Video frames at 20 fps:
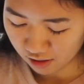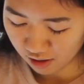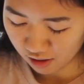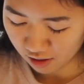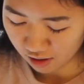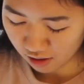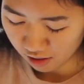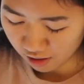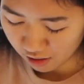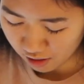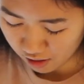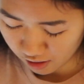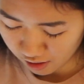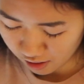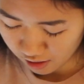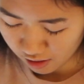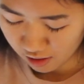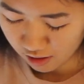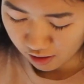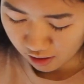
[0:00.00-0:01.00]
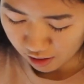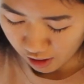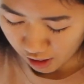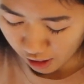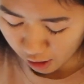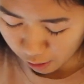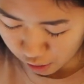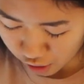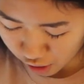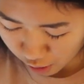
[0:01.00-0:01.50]
Yeah.
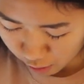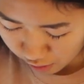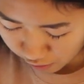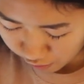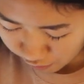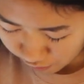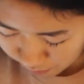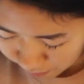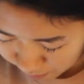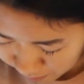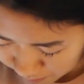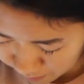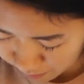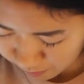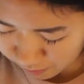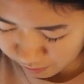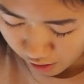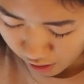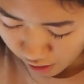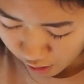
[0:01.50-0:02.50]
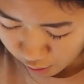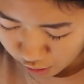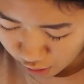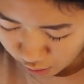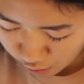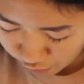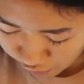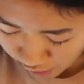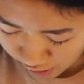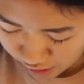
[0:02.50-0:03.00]
I wish I was
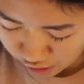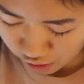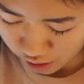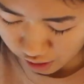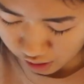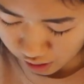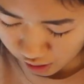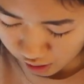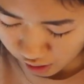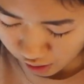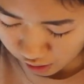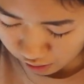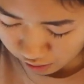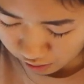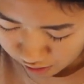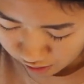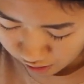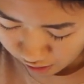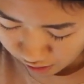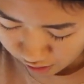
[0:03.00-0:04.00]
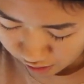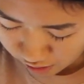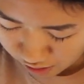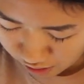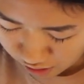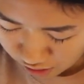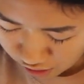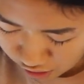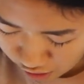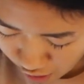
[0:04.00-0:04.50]
faster at cutting. Like, this
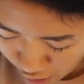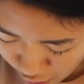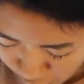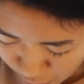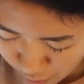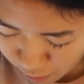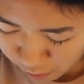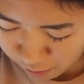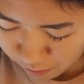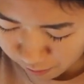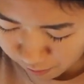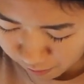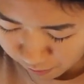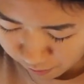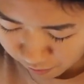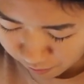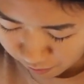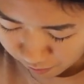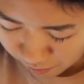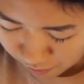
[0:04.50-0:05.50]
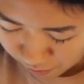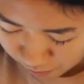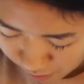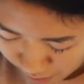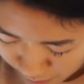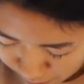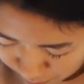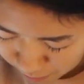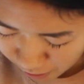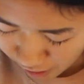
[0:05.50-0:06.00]
is so
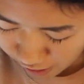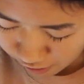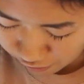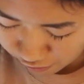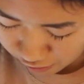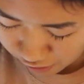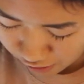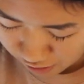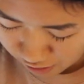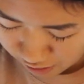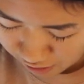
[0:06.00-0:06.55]
painfully